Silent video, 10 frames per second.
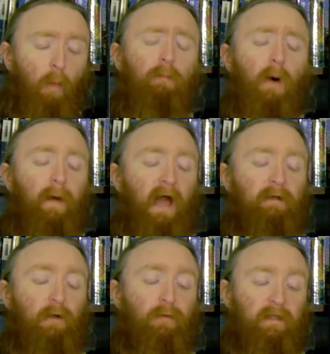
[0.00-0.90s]
One moment I
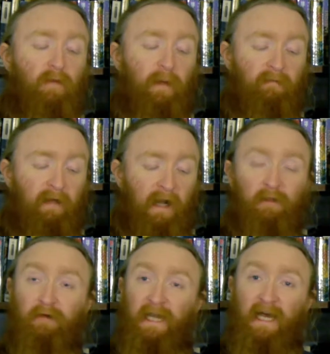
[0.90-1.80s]
was holding the wafer and
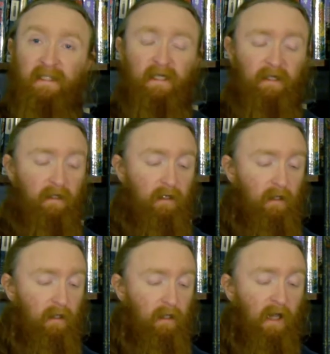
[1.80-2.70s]
looking at it,
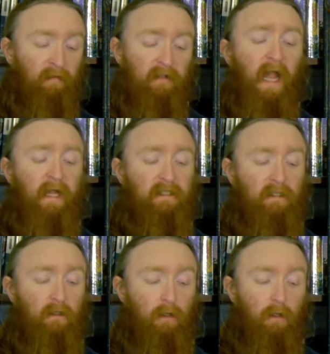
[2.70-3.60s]
and the
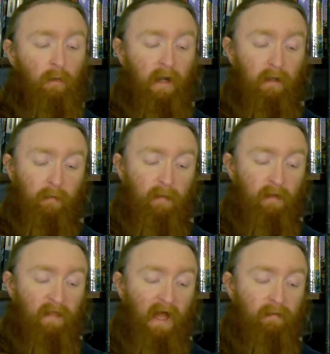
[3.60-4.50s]
next, when I
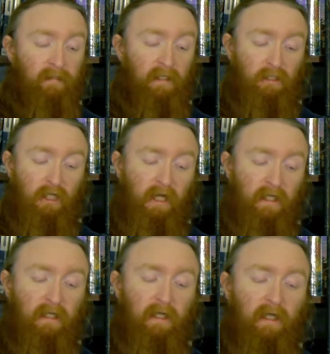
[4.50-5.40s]
remembered that I was in a
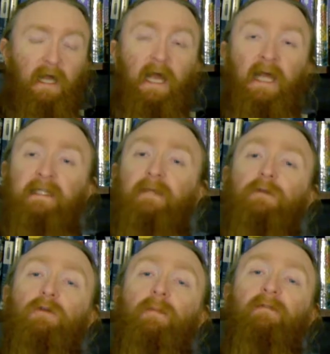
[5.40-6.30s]
shade, it
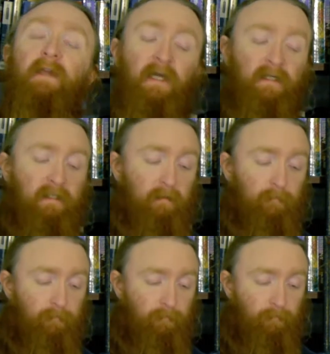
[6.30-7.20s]
slipped through my fingers.
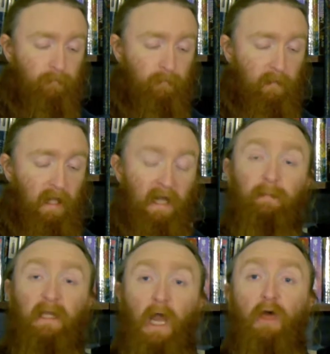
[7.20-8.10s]
And
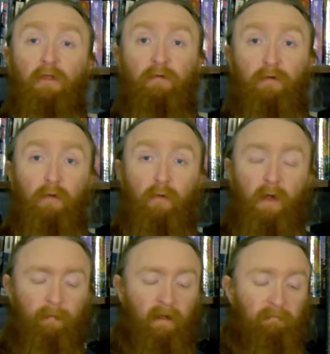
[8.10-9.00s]
I mean
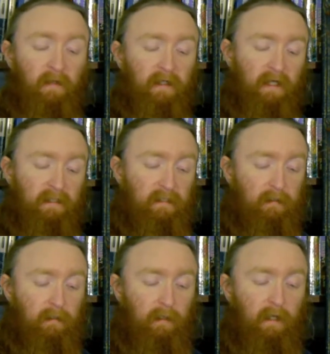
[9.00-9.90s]
through my
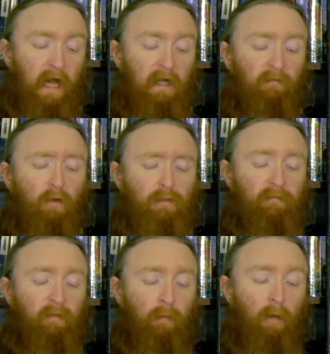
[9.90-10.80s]
fingers. And it
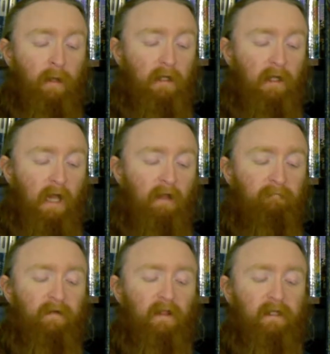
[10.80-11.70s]
floated for a moment
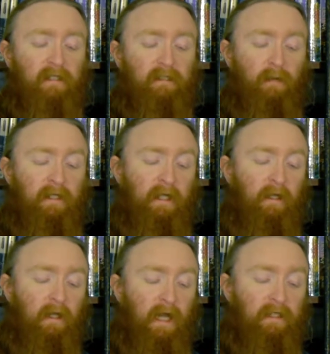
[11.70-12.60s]
and fell against the window
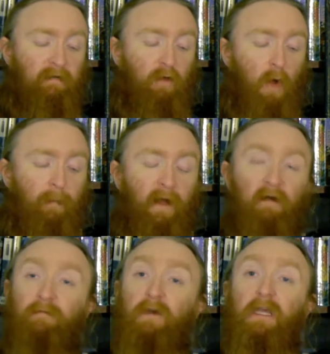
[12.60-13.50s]
as if caught by
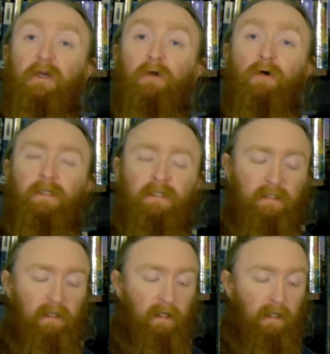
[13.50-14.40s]
a freak
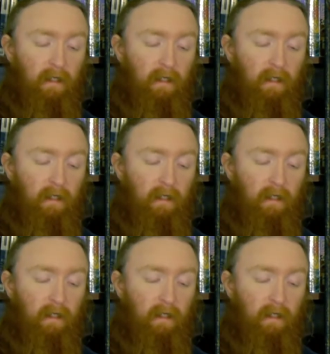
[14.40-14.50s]
ghost,